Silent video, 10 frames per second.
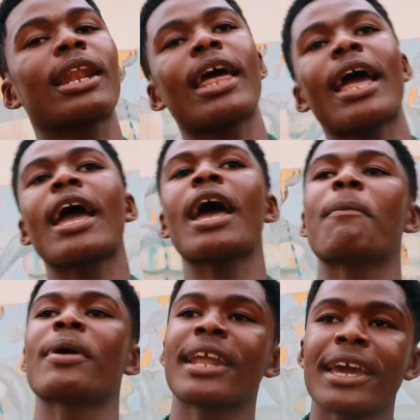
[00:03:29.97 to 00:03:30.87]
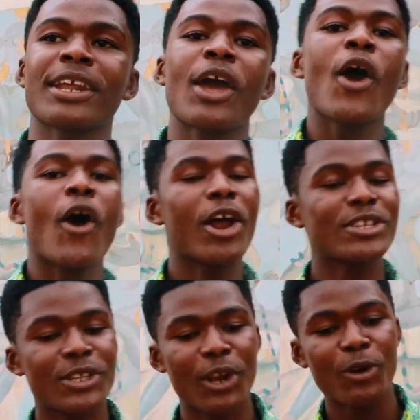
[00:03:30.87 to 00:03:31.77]
lemonade. All the
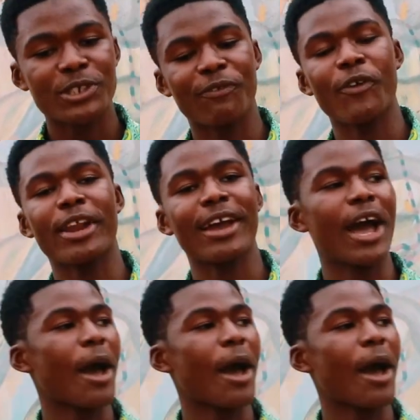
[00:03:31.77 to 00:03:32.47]
solution for the